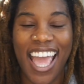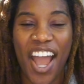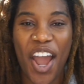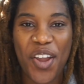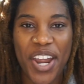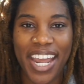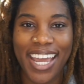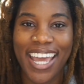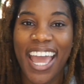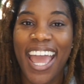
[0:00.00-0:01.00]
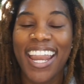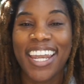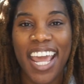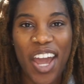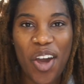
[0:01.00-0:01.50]
Alright,
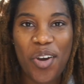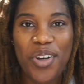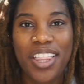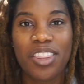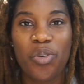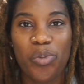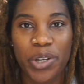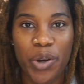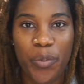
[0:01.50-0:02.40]
now the real